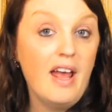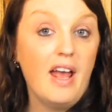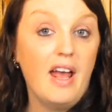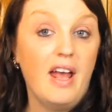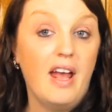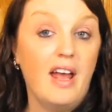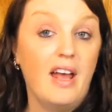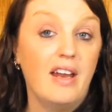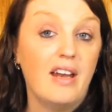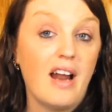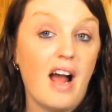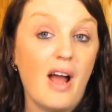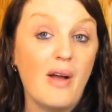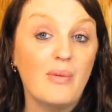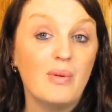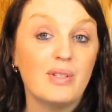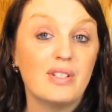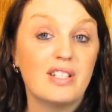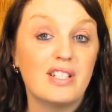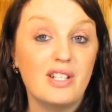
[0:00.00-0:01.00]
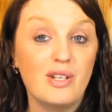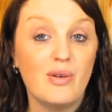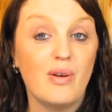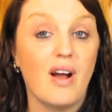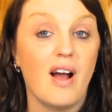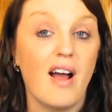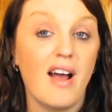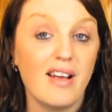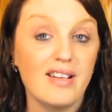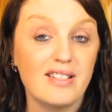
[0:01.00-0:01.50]
And I will see you
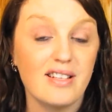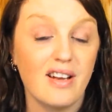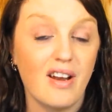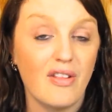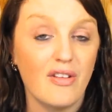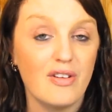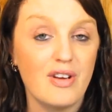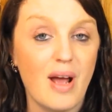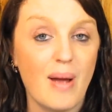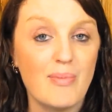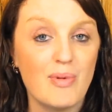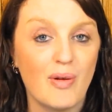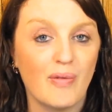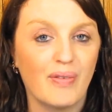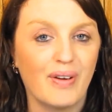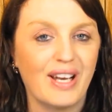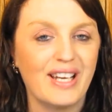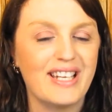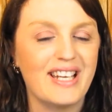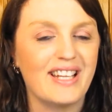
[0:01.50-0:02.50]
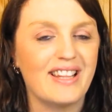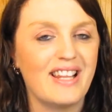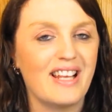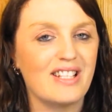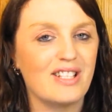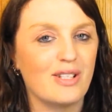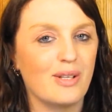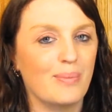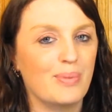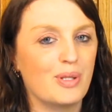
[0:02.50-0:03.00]
guys another time. Don't forget to hit
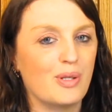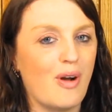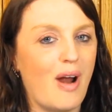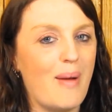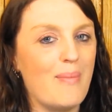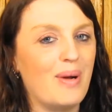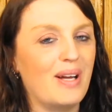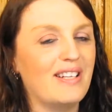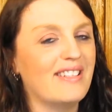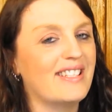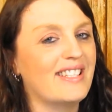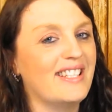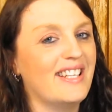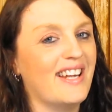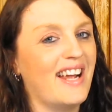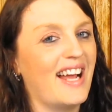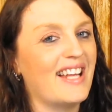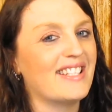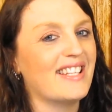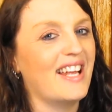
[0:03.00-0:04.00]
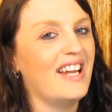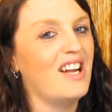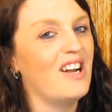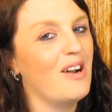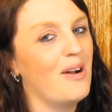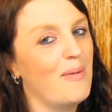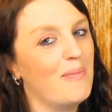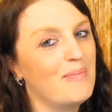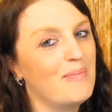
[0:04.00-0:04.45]
that subscribe button. See you guys later.